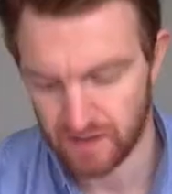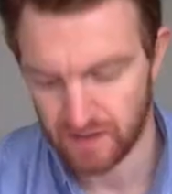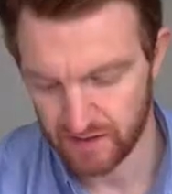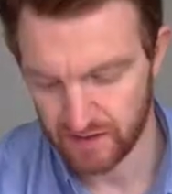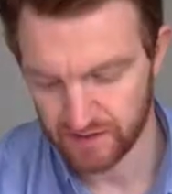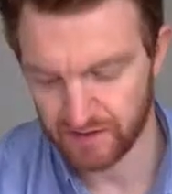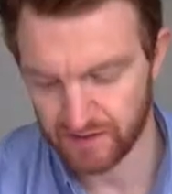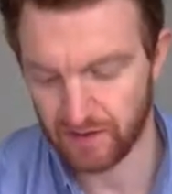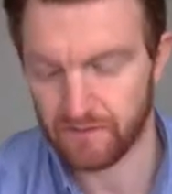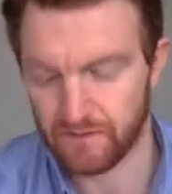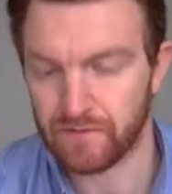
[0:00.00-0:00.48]

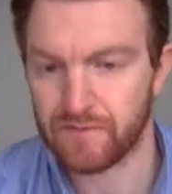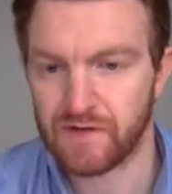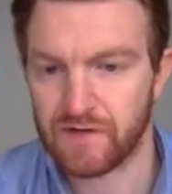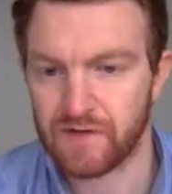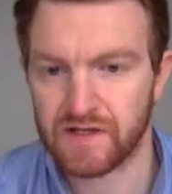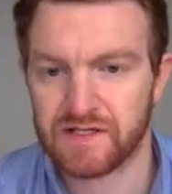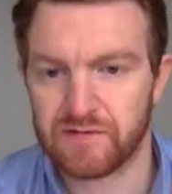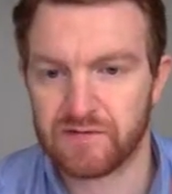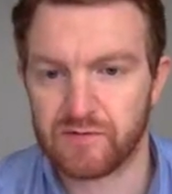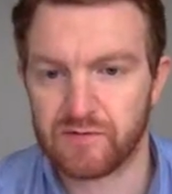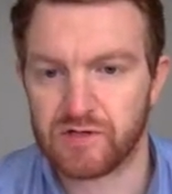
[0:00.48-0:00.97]
So
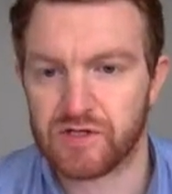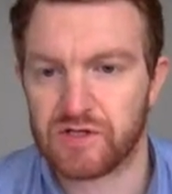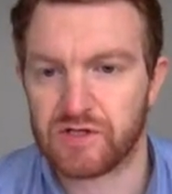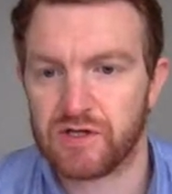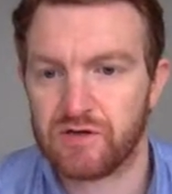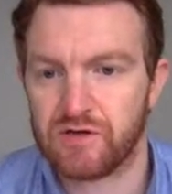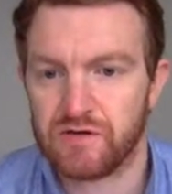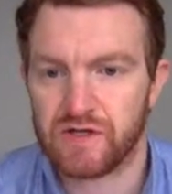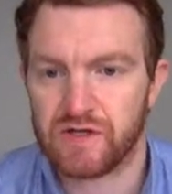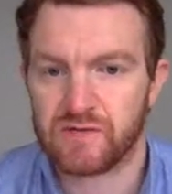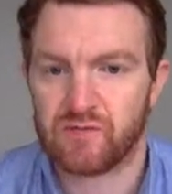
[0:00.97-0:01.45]
first thing we should
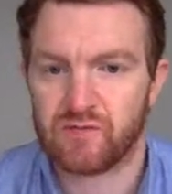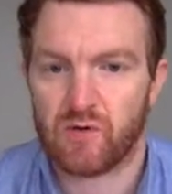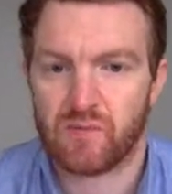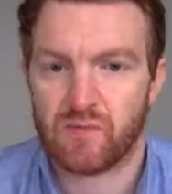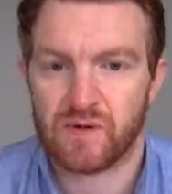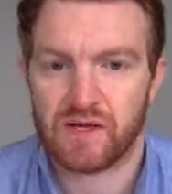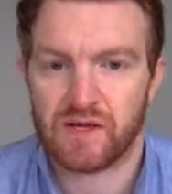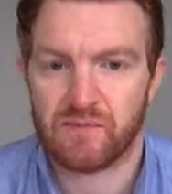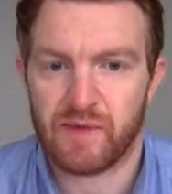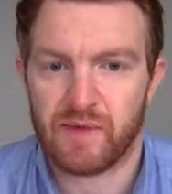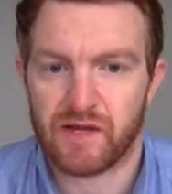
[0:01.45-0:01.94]
do is
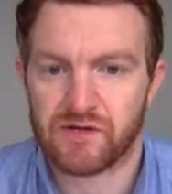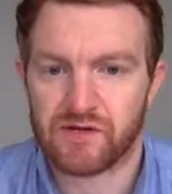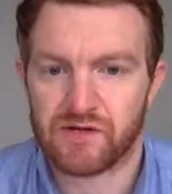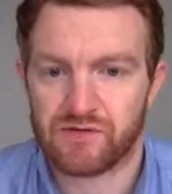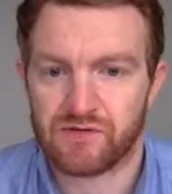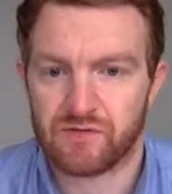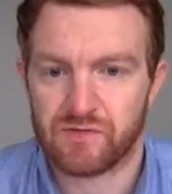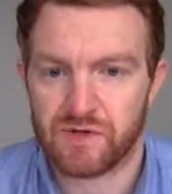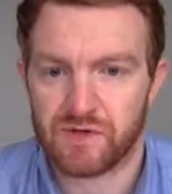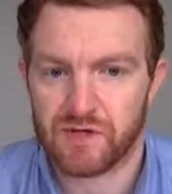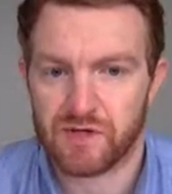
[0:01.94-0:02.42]
probably make sure
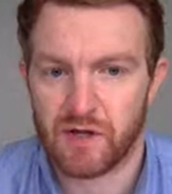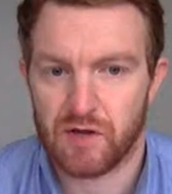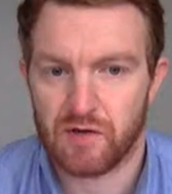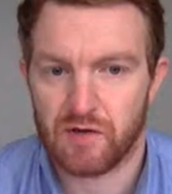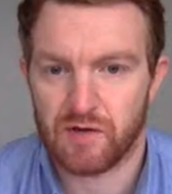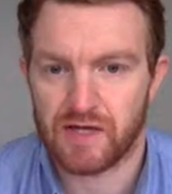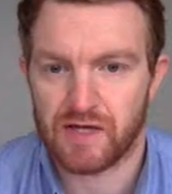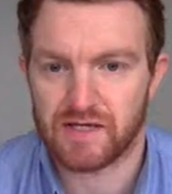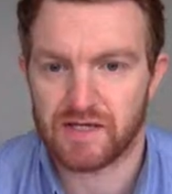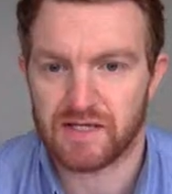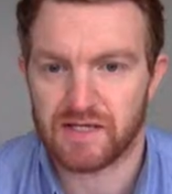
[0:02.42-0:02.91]
that we know
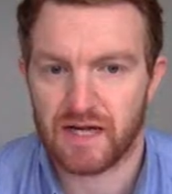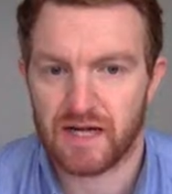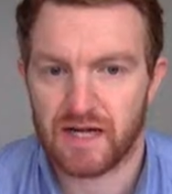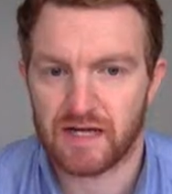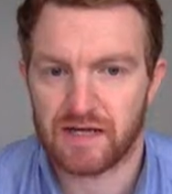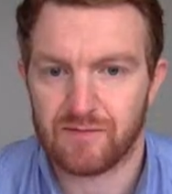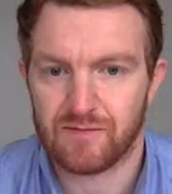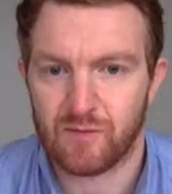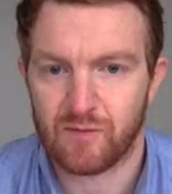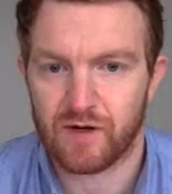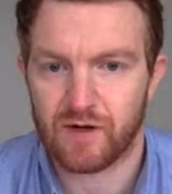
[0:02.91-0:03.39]
exactly
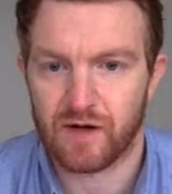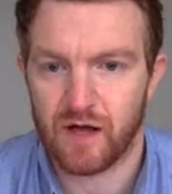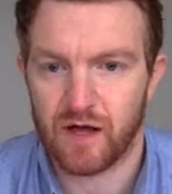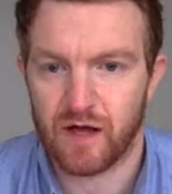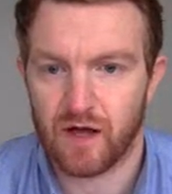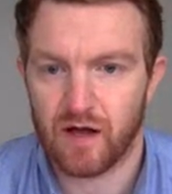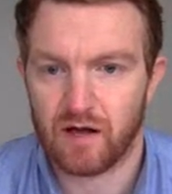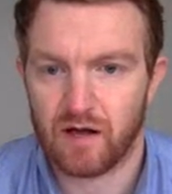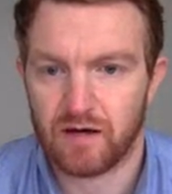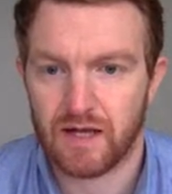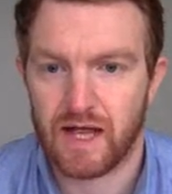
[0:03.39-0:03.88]
what an
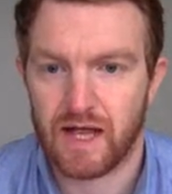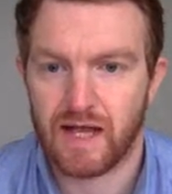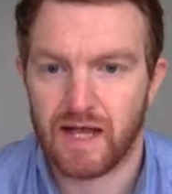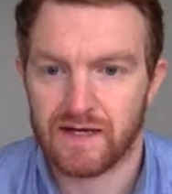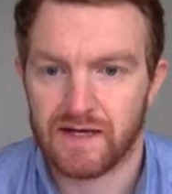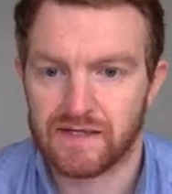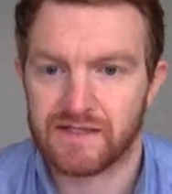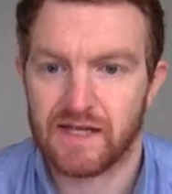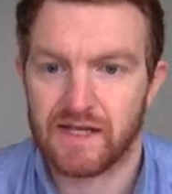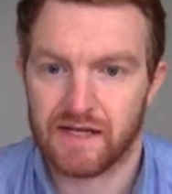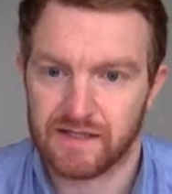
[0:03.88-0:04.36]
arc and
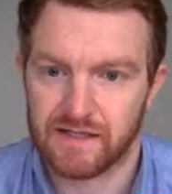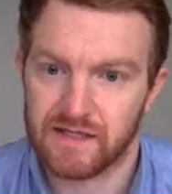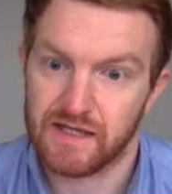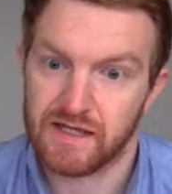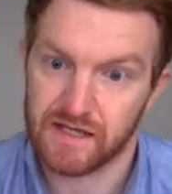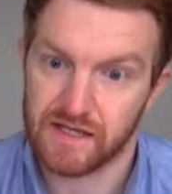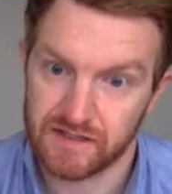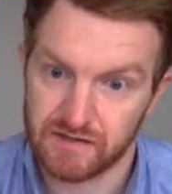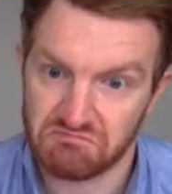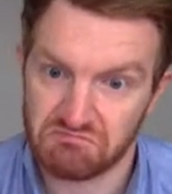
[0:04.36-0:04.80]
a sector is.